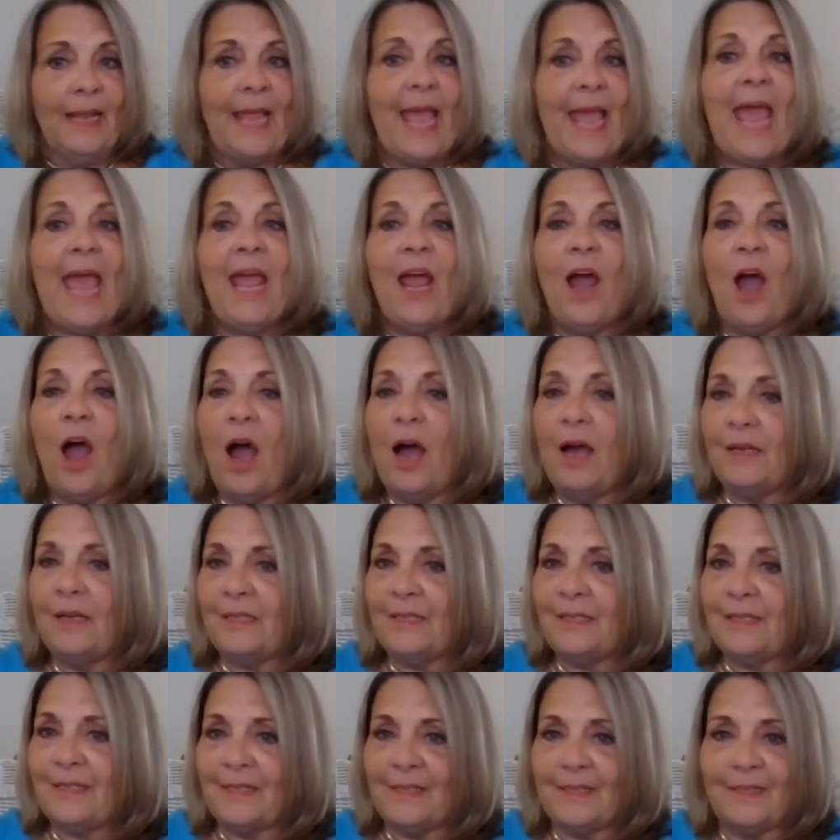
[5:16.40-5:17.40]

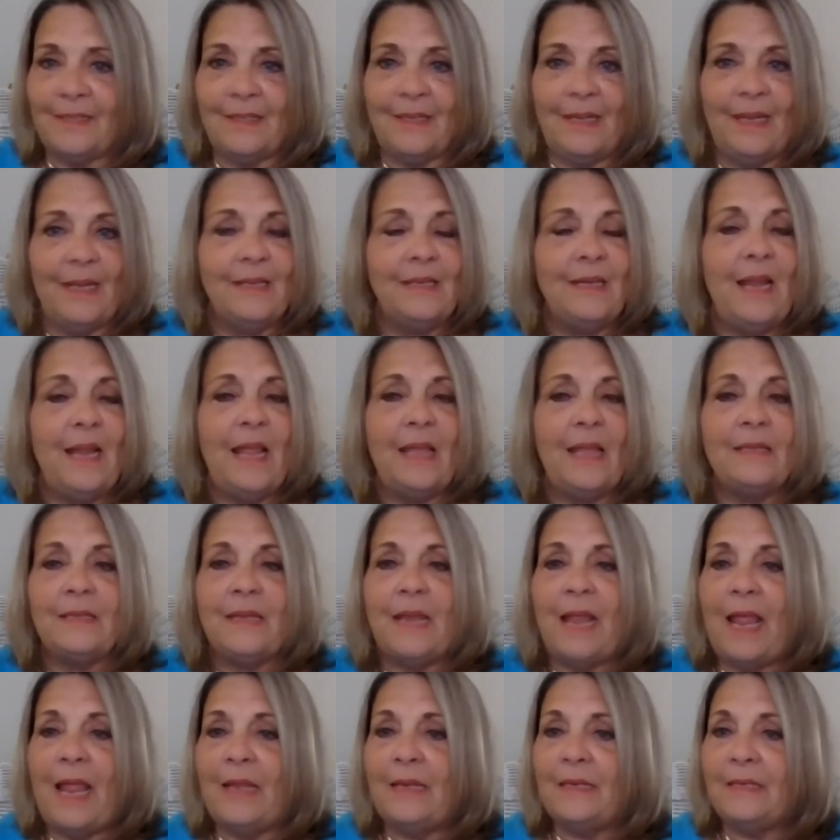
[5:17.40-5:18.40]
chaos
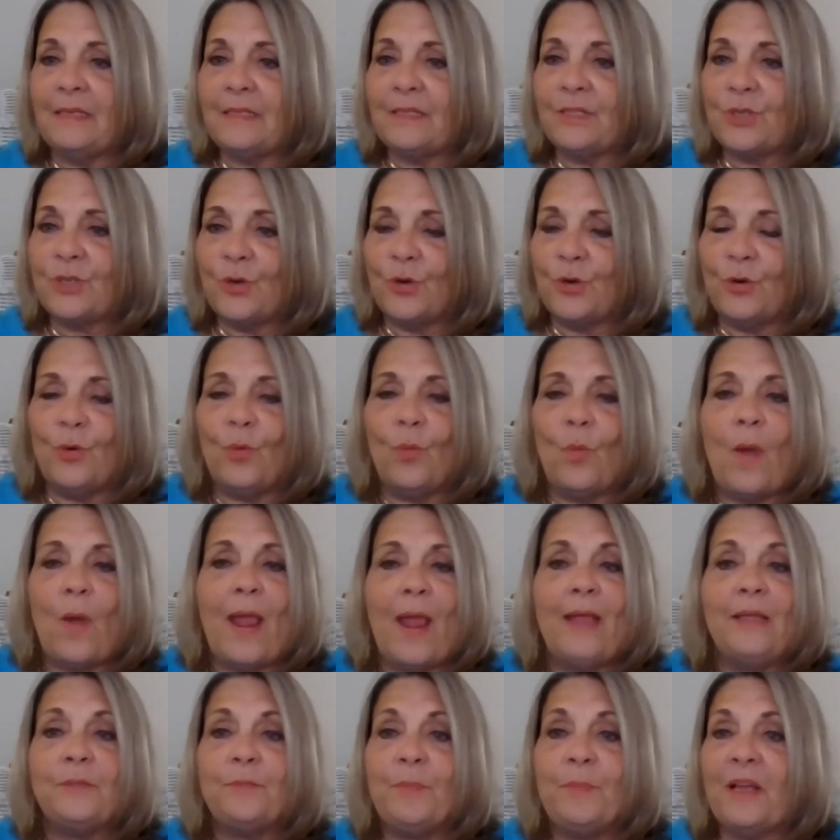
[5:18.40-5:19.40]
in certain
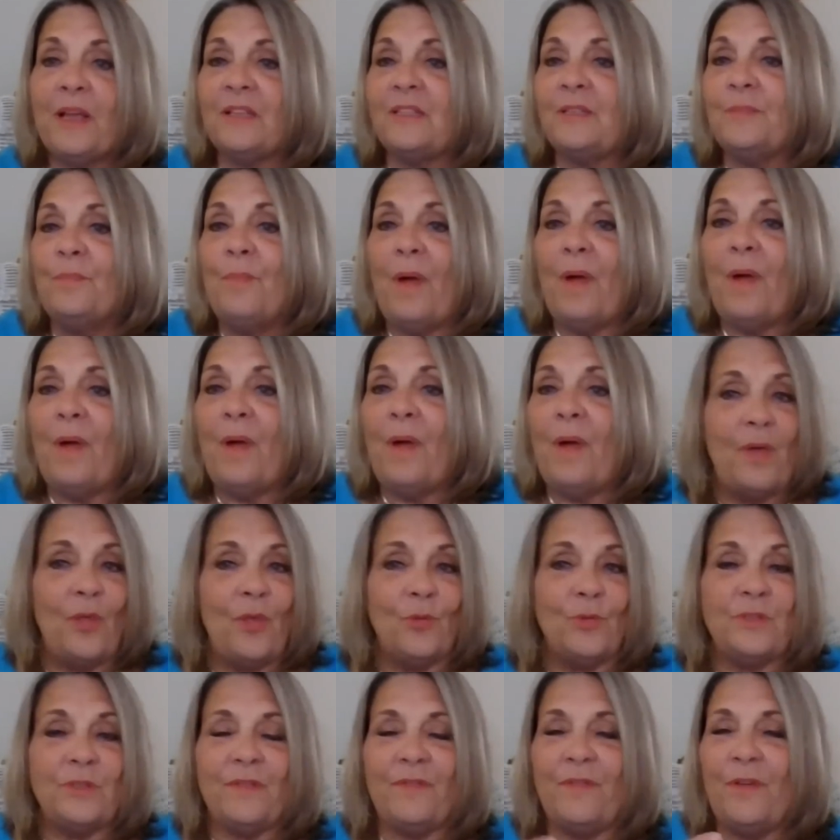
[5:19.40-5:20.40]
ways because my
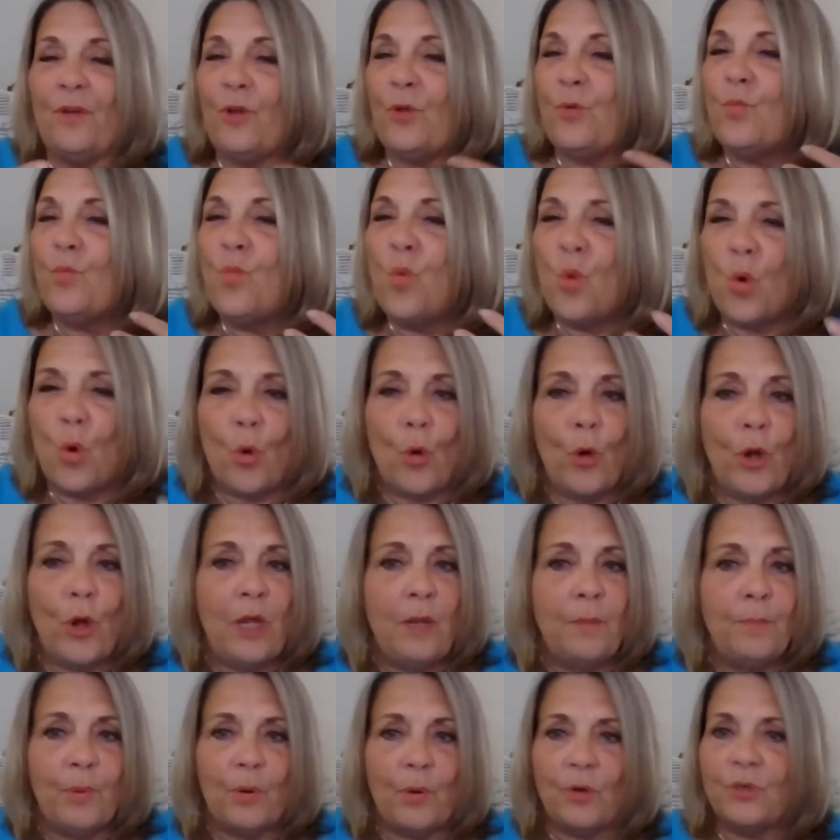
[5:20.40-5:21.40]
mother was a very
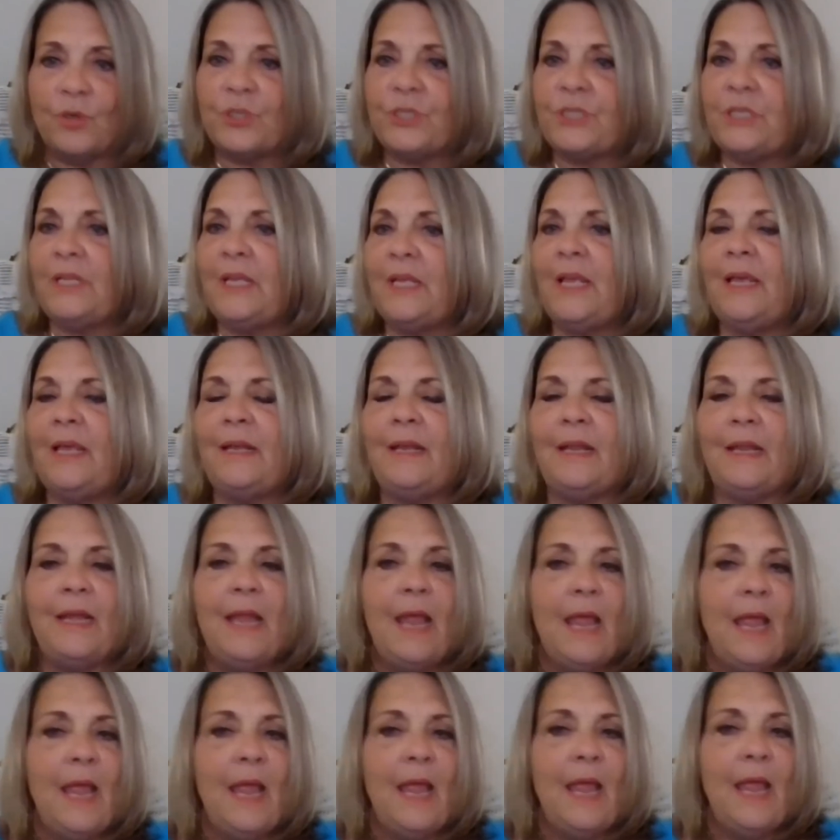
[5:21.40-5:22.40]
worried person, and
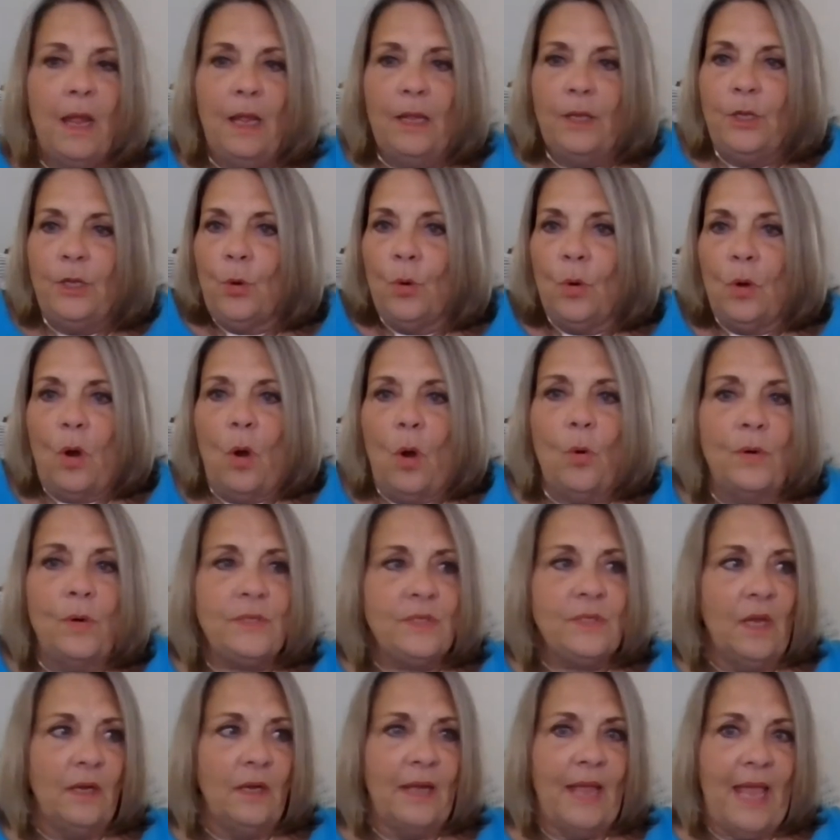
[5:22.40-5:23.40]
you were
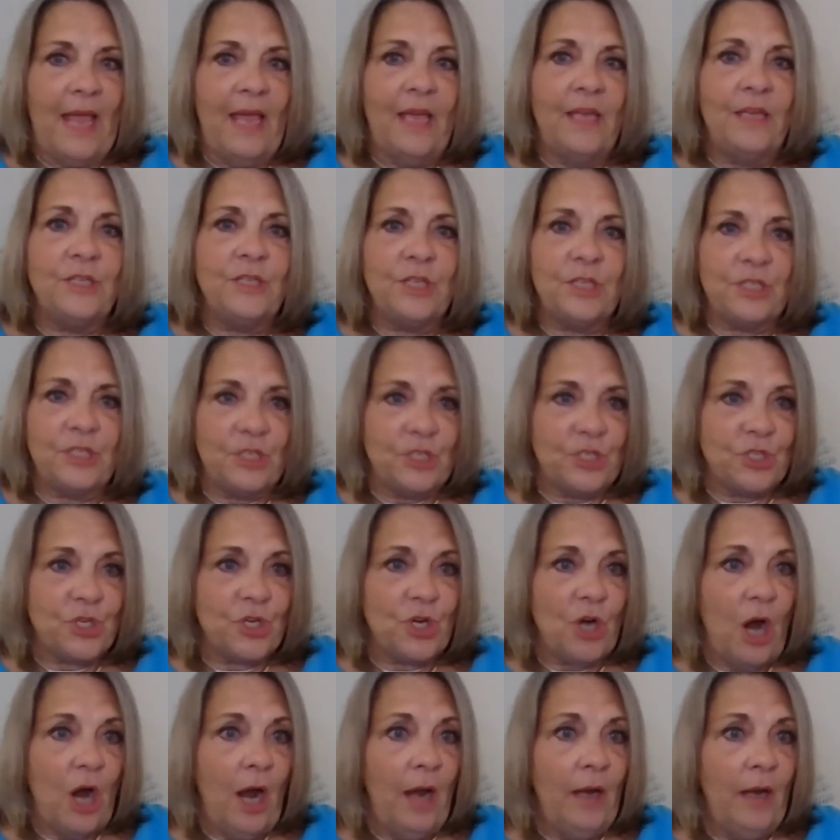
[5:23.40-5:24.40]
always on edge as a
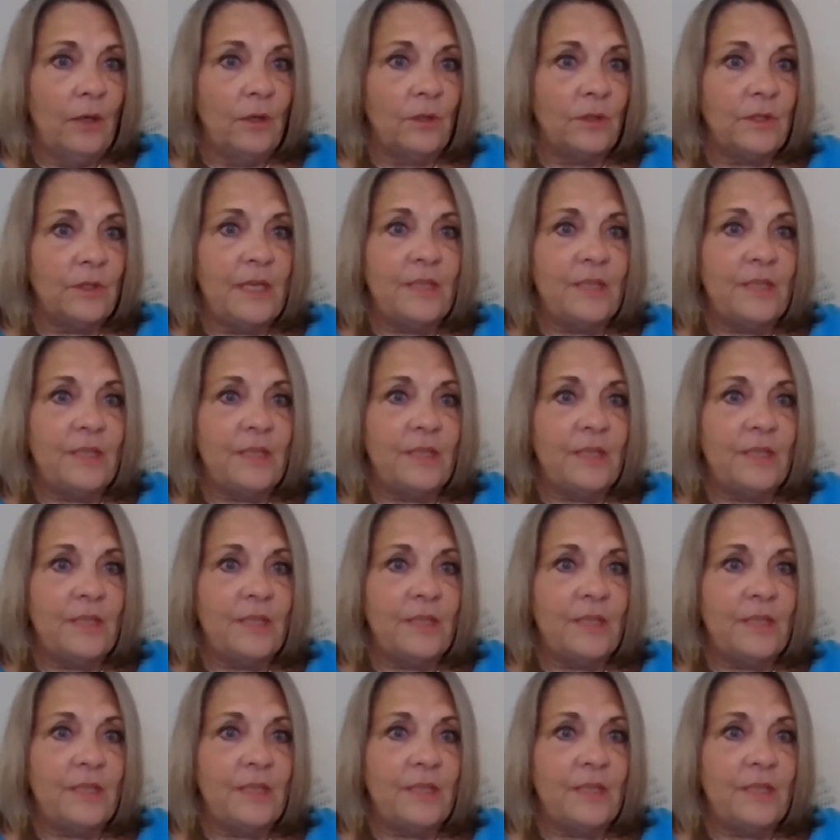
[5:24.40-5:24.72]
child.